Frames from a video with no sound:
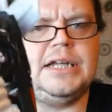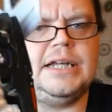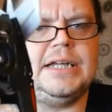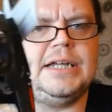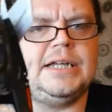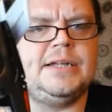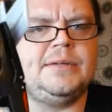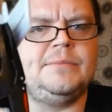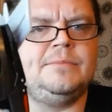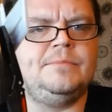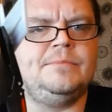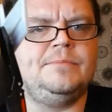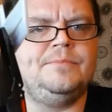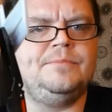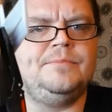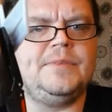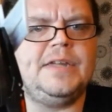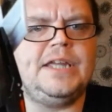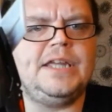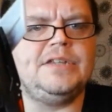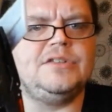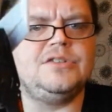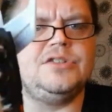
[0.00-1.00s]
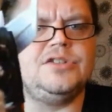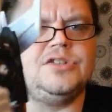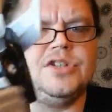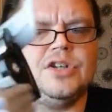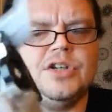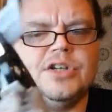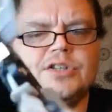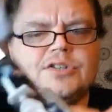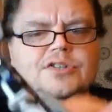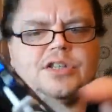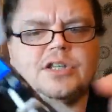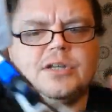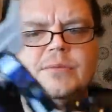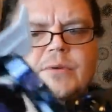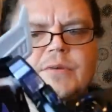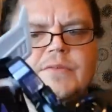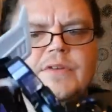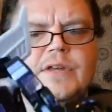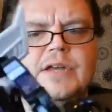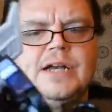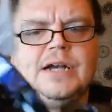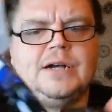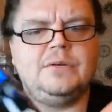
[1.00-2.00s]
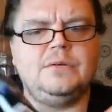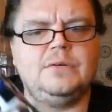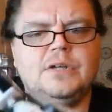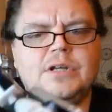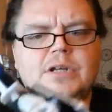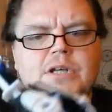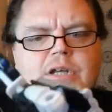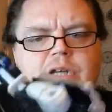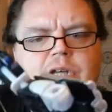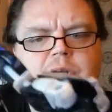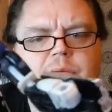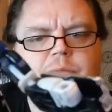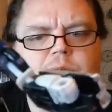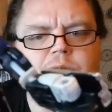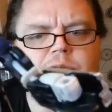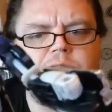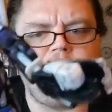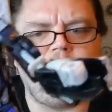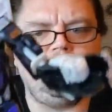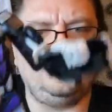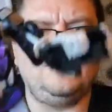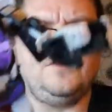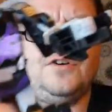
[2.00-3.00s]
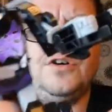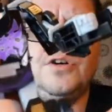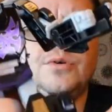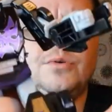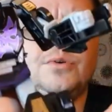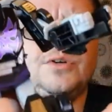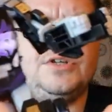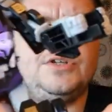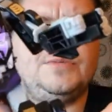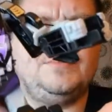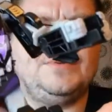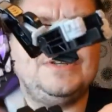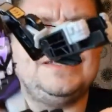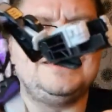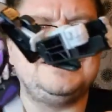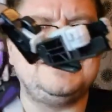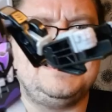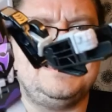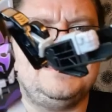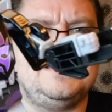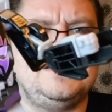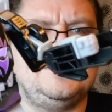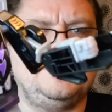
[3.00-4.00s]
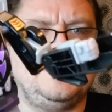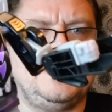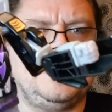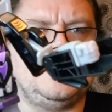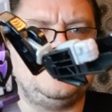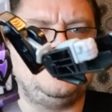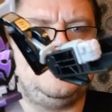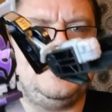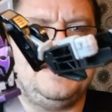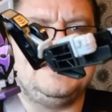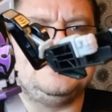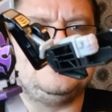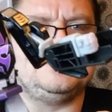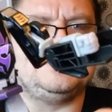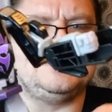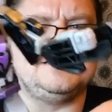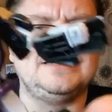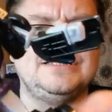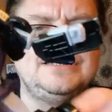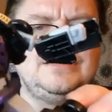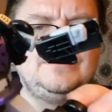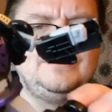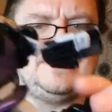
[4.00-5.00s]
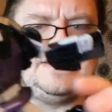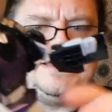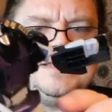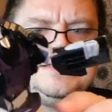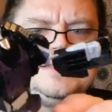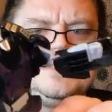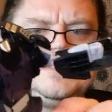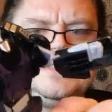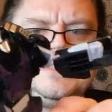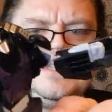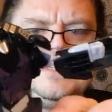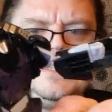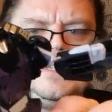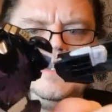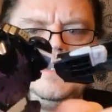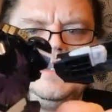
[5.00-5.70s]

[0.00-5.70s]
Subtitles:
hinge joint, so you can move it out, move it forward, but it's hindered by his pants a little bit.